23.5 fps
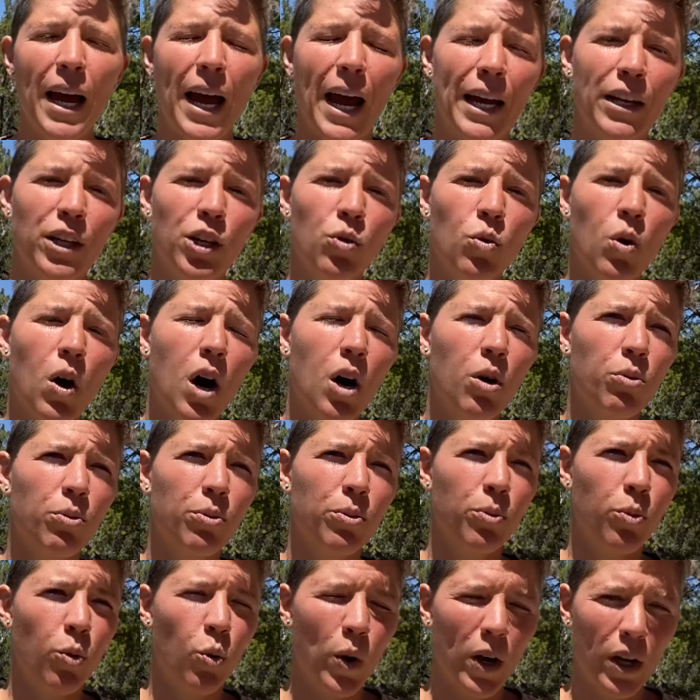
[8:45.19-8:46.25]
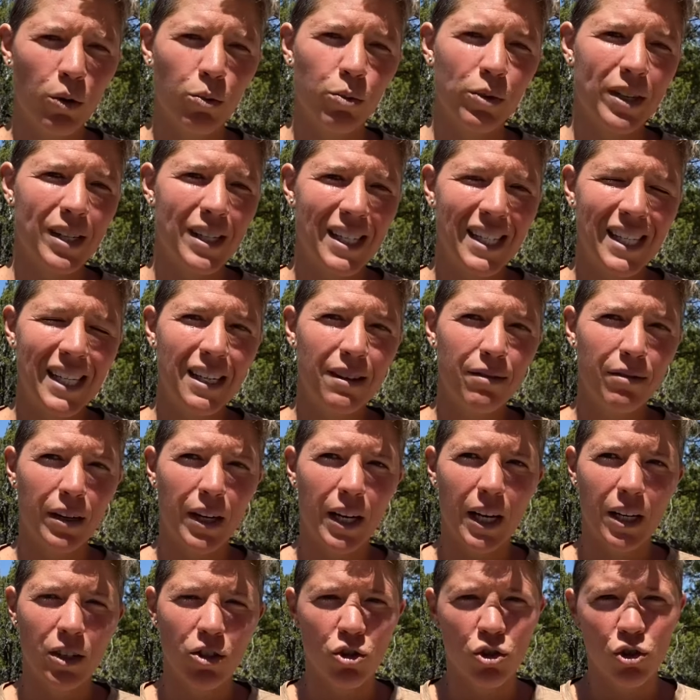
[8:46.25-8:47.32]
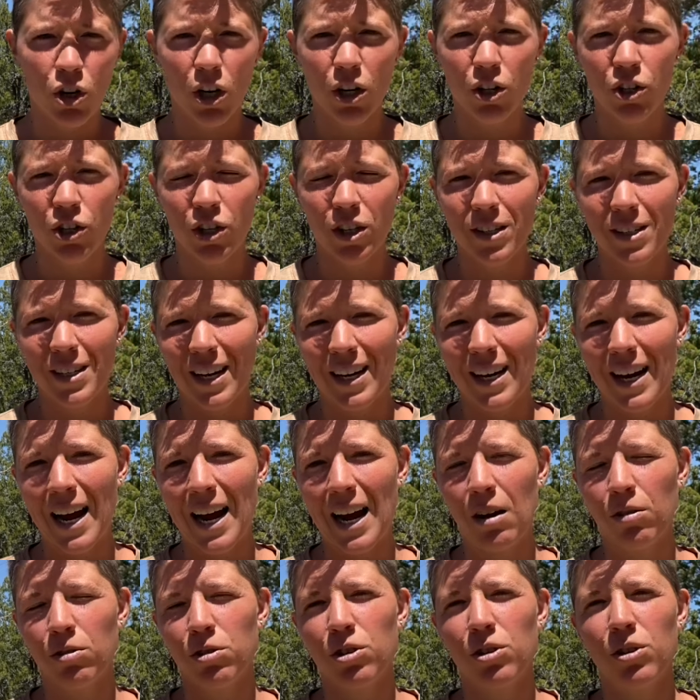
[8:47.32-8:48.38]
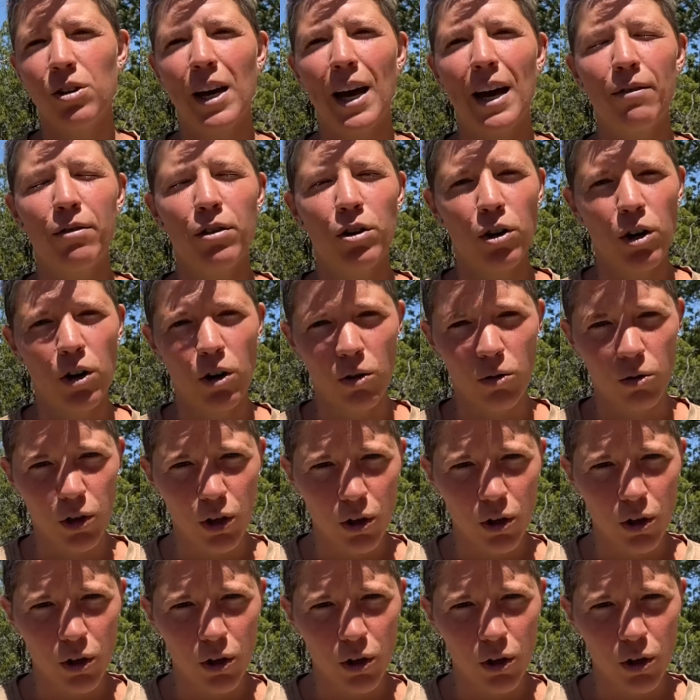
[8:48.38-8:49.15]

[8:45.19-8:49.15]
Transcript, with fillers: and you all will receive instructions on how to have your own